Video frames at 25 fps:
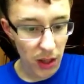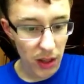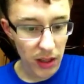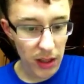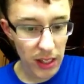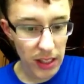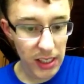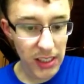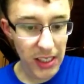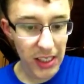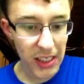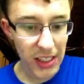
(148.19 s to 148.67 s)

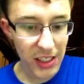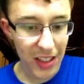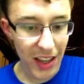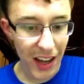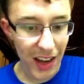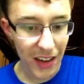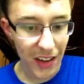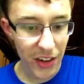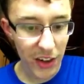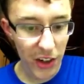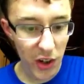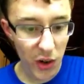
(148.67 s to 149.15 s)
Next thing
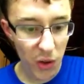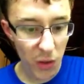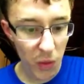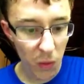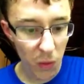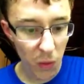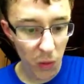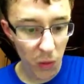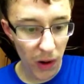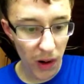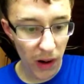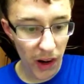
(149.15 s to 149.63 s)
Skylar knew,
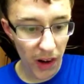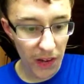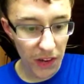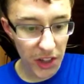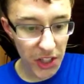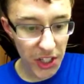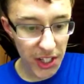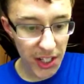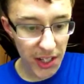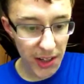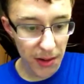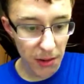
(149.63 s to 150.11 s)
wherever
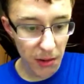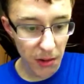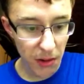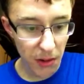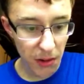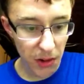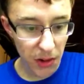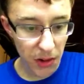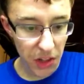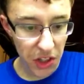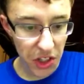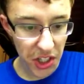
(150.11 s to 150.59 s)
she
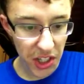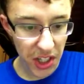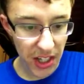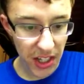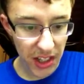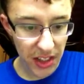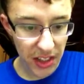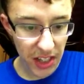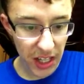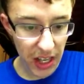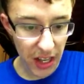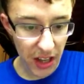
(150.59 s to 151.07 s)

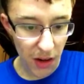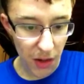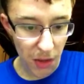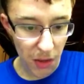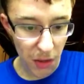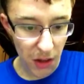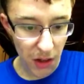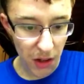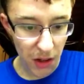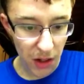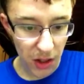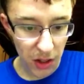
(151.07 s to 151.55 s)
and Skylar
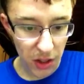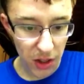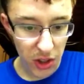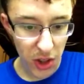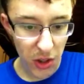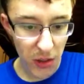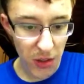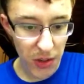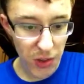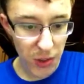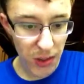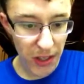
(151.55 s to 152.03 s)
were,
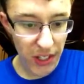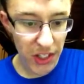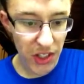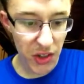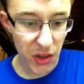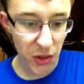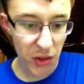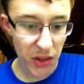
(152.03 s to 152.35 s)
so was Rachel.